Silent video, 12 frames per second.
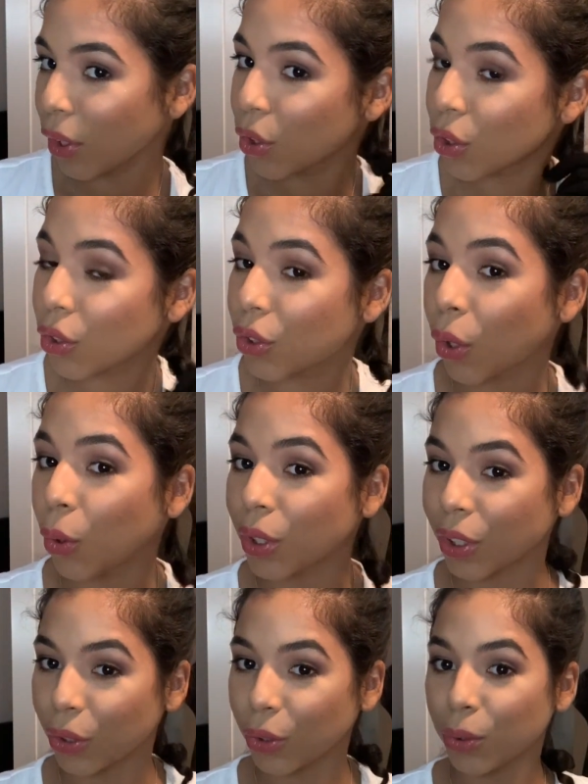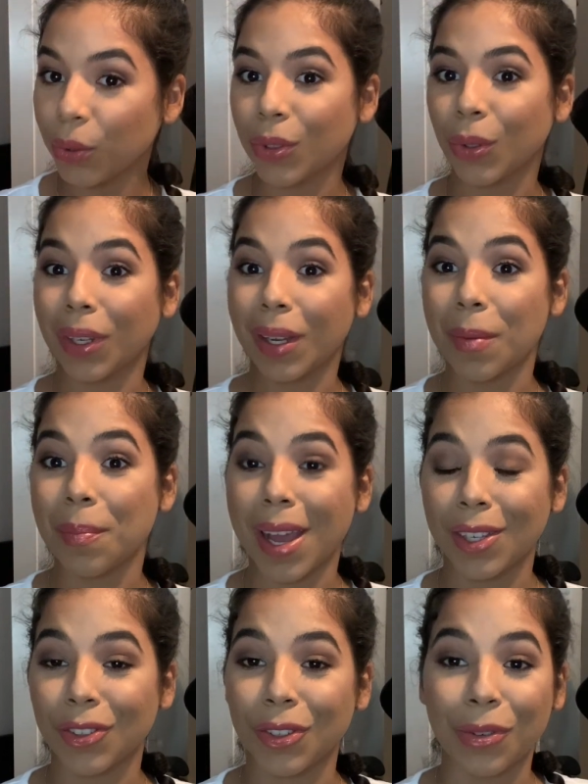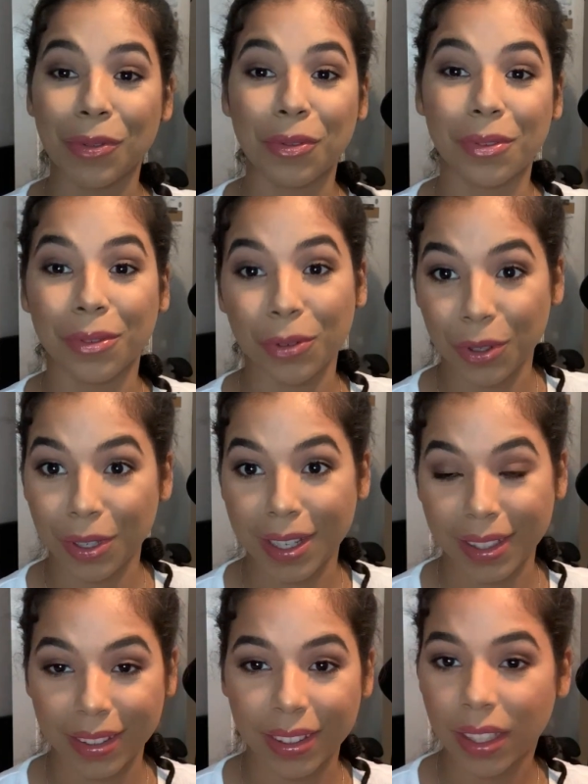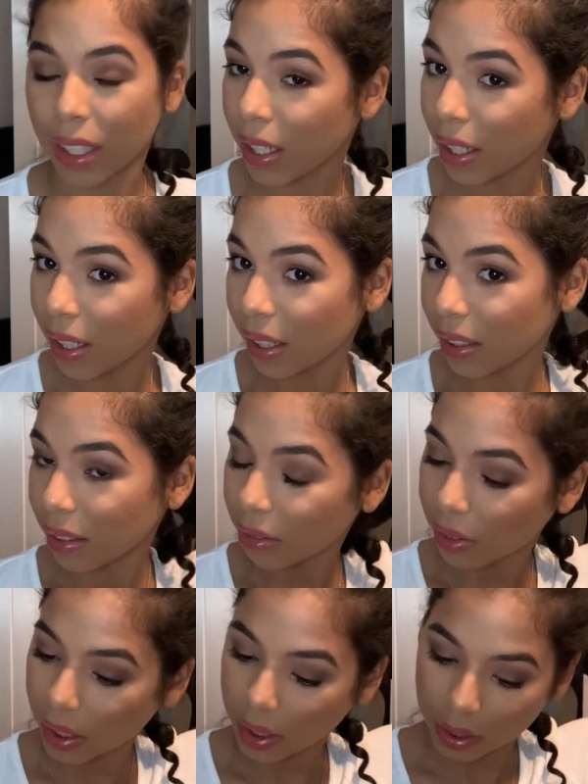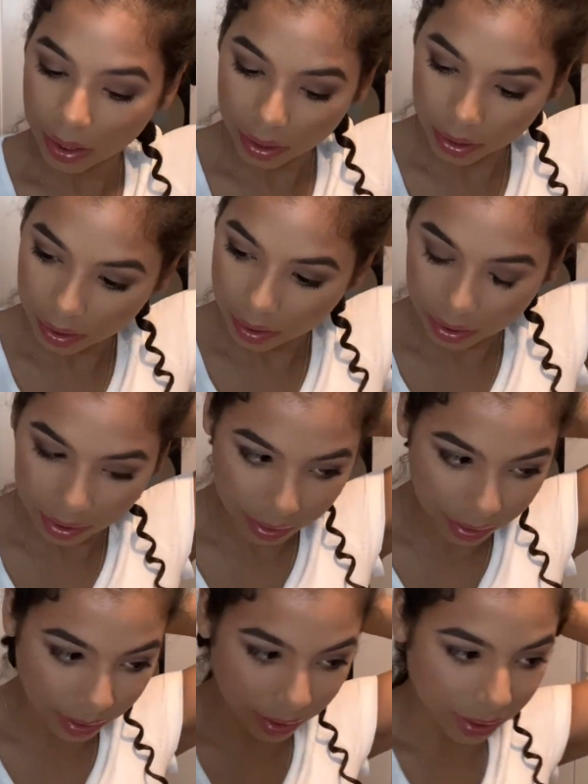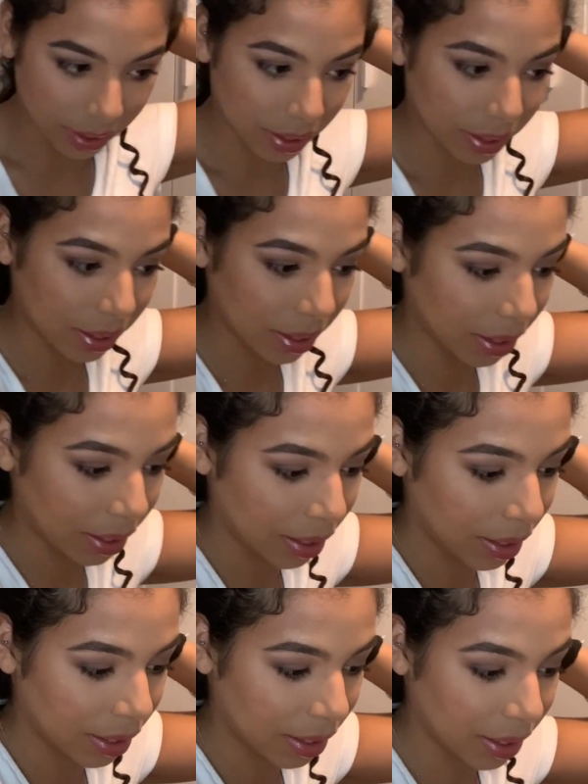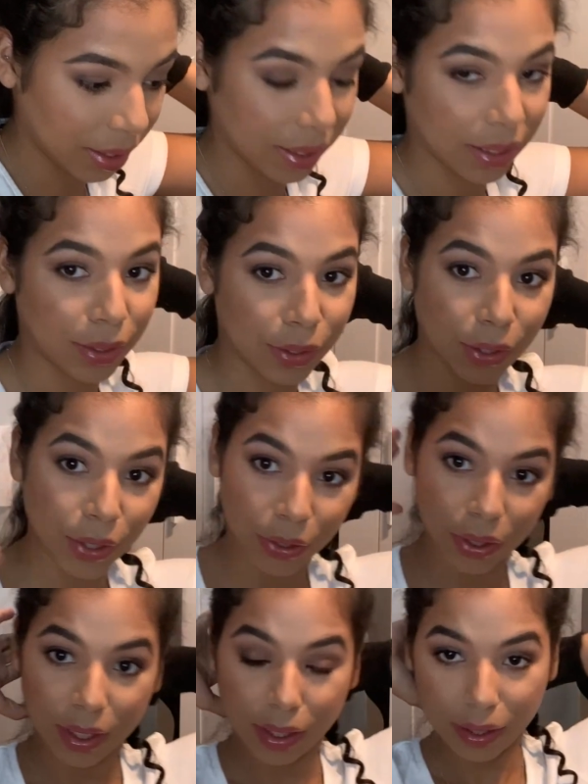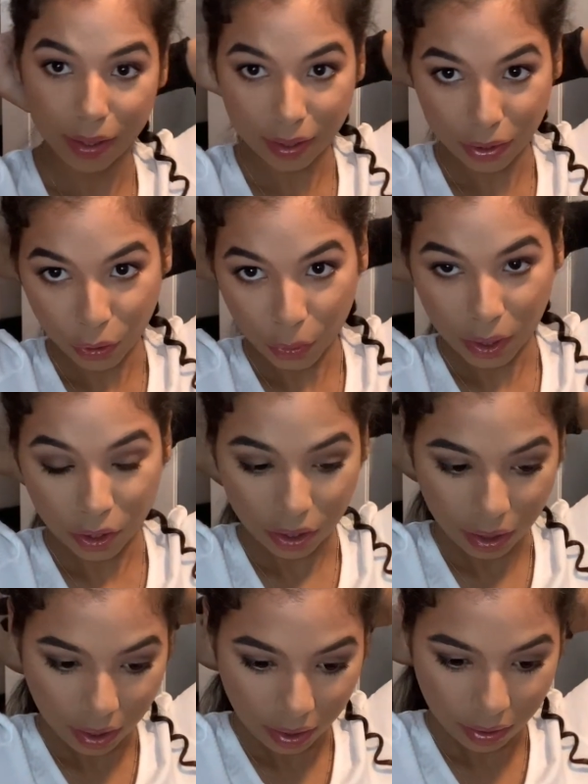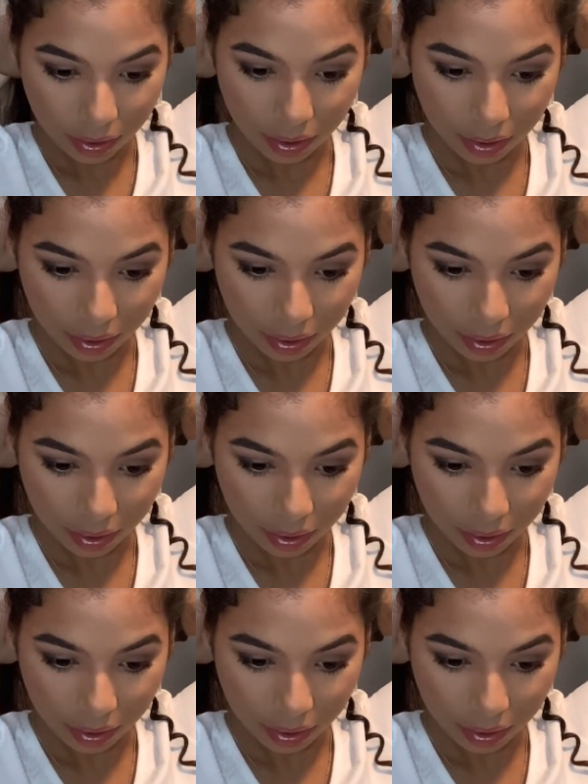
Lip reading: So cute. So now imagine a full head of like this curly situation here.